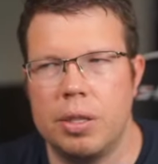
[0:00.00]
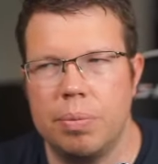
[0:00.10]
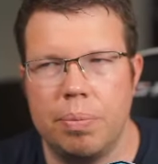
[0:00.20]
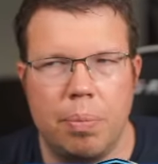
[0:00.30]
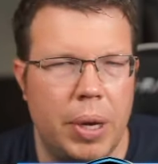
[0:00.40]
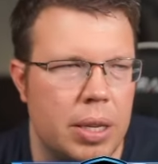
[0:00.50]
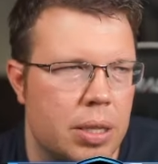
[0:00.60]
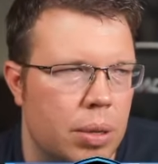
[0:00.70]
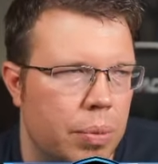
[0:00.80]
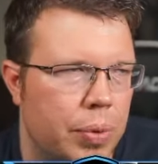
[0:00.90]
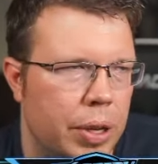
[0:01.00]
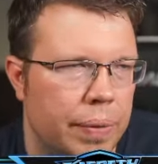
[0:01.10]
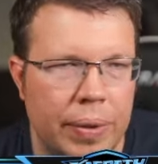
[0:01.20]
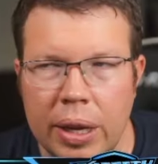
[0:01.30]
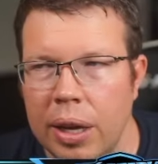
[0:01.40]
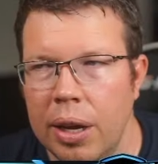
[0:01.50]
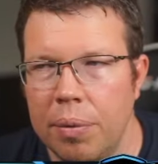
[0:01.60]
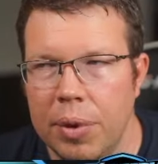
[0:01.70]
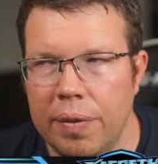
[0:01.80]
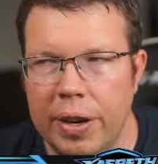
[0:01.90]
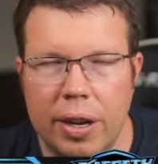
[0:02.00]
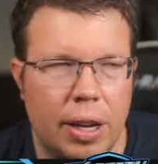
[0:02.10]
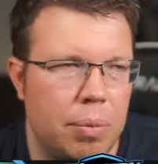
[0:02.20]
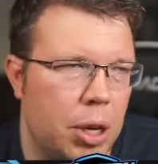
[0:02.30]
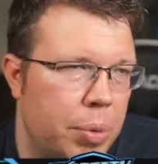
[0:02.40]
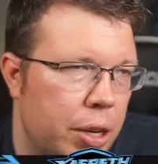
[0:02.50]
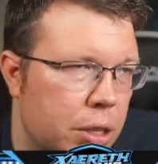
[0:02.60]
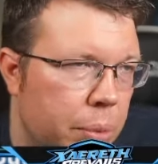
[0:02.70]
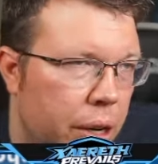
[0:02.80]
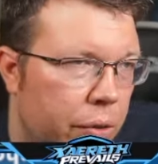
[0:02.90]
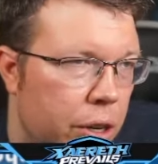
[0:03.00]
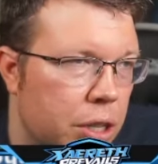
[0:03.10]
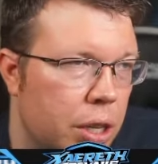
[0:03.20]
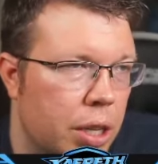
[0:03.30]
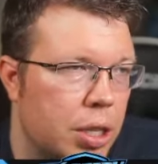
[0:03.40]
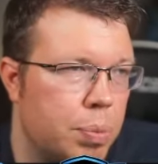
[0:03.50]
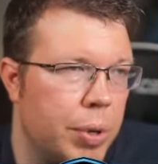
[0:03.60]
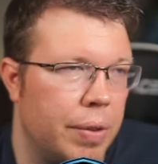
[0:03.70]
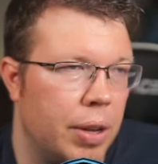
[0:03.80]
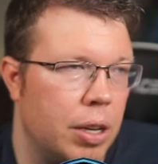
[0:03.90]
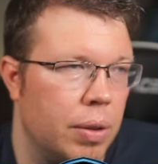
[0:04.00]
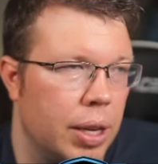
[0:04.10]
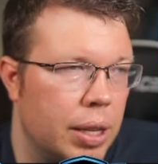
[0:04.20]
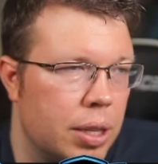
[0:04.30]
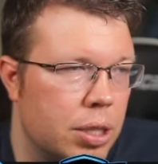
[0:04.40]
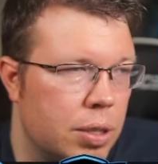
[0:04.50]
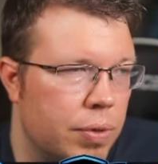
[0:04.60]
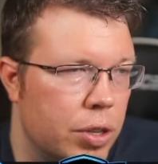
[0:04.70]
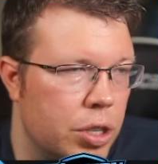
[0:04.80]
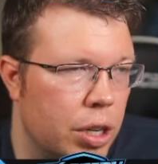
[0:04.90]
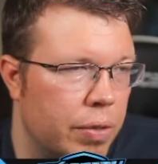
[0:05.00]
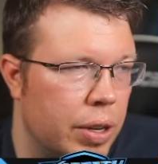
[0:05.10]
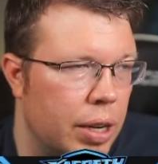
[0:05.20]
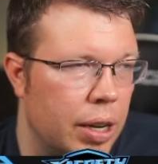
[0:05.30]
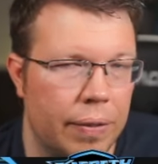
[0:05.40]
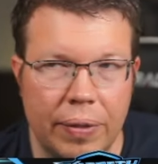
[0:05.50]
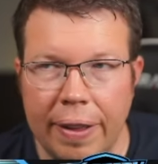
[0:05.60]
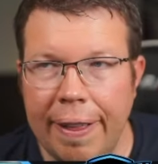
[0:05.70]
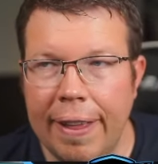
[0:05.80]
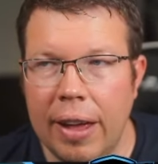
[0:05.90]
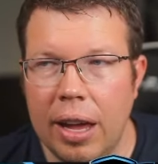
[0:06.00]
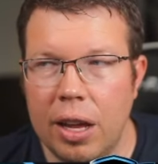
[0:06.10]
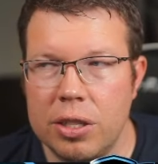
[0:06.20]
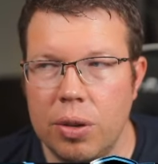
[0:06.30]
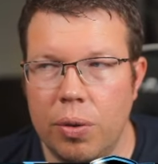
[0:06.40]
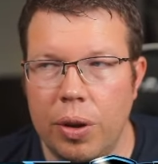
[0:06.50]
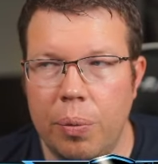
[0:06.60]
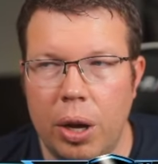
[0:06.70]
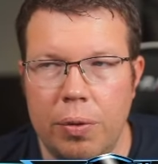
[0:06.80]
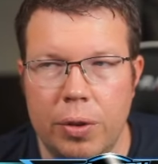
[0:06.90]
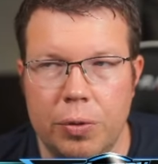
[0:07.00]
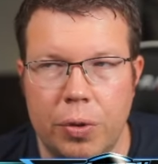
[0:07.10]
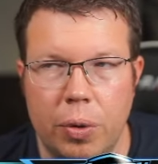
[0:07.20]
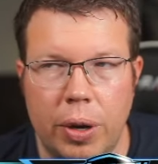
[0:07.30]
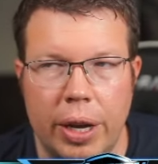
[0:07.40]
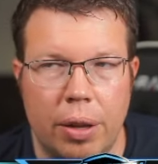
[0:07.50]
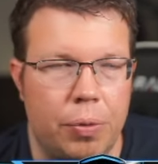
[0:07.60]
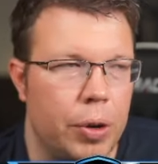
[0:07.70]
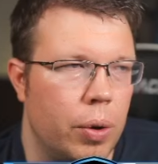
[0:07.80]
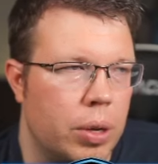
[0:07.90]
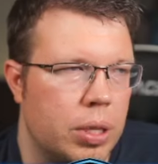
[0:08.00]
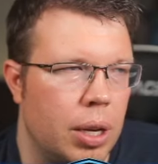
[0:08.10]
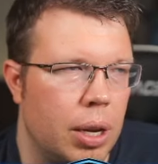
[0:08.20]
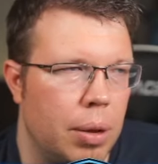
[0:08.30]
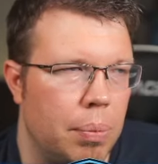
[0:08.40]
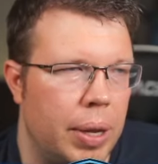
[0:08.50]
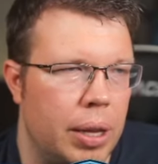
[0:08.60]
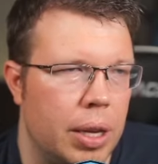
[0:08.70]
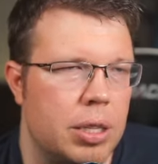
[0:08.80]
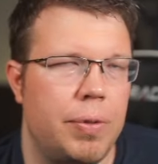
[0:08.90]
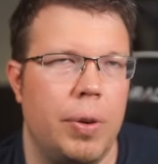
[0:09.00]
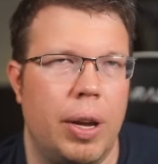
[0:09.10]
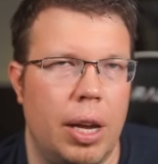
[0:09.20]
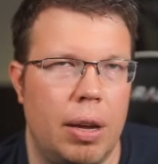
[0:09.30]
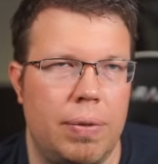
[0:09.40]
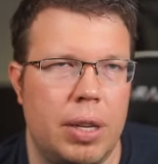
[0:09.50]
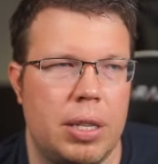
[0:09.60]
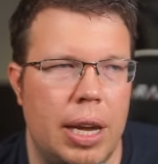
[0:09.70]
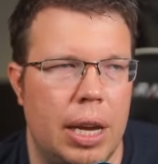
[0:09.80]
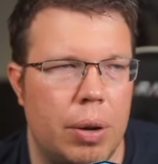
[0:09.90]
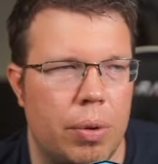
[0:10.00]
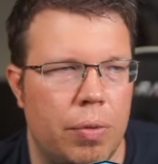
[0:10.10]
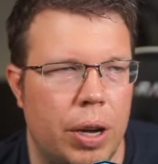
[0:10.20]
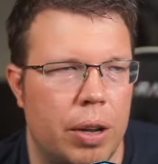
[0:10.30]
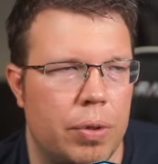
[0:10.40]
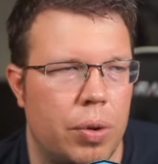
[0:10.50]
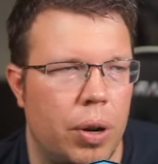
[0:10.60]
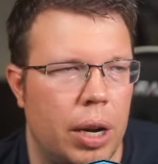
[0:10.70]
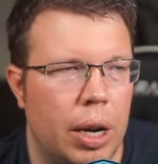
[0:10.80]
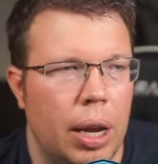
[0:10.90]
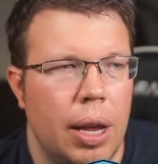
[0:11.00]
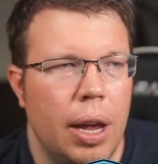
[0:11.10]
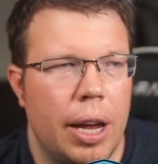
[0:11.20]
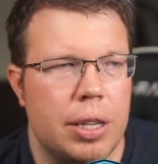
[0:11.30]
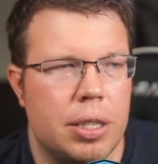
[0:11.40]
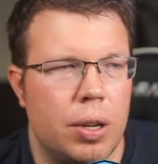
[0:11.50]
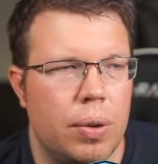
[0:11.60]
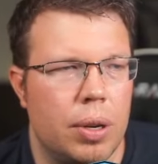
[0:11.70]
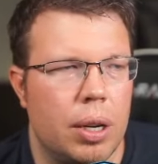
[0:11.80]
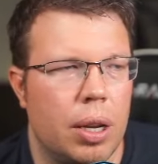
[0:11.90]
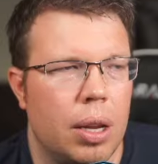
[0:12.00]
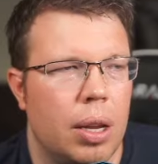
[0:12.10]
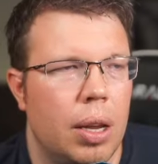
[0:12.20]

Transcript: awesome mess, hopefully. Maybe not. Maybe there's a better version of this, but I do like this version of it. So I waffled for a while, folks. Malgus, if you have the tank revive Kron, I just don't...